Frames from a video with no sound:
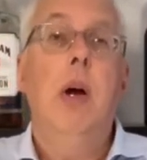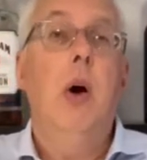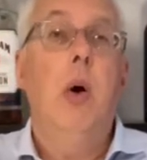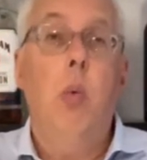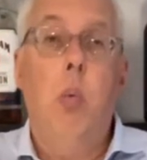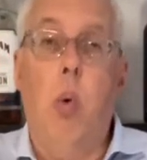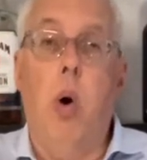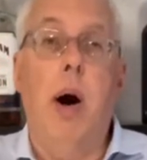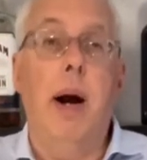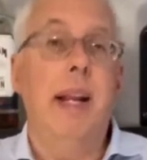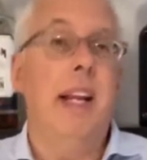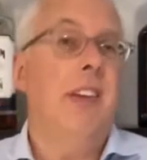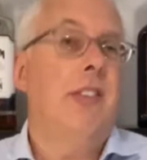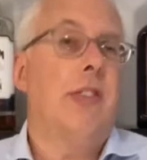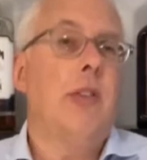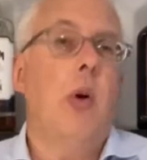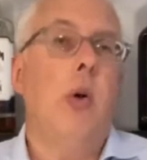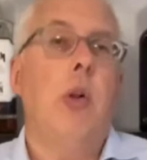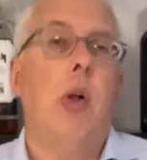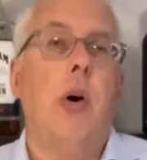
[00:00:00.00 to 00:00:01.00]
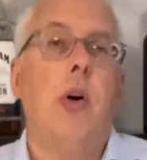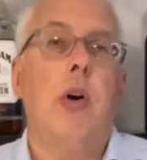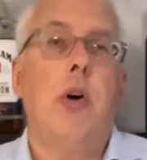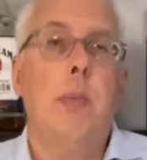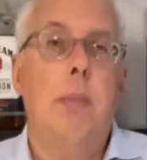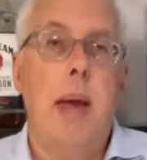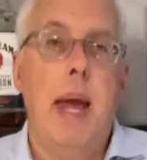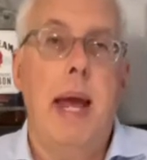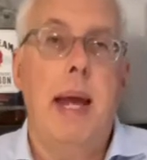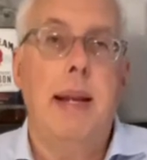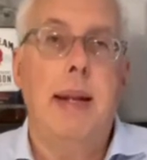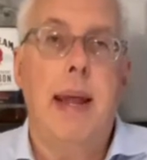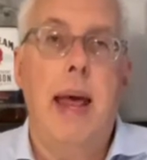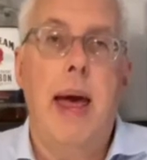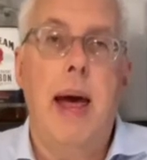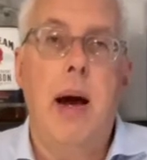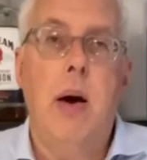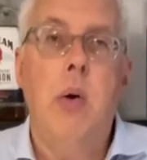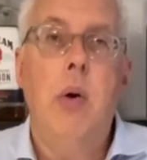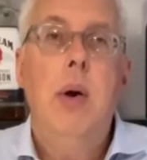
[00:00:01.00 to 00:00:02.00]
wine. It's no longer made
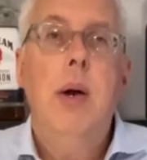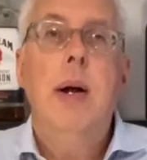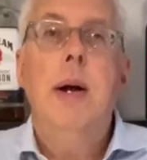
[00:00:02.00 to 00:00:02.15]
now.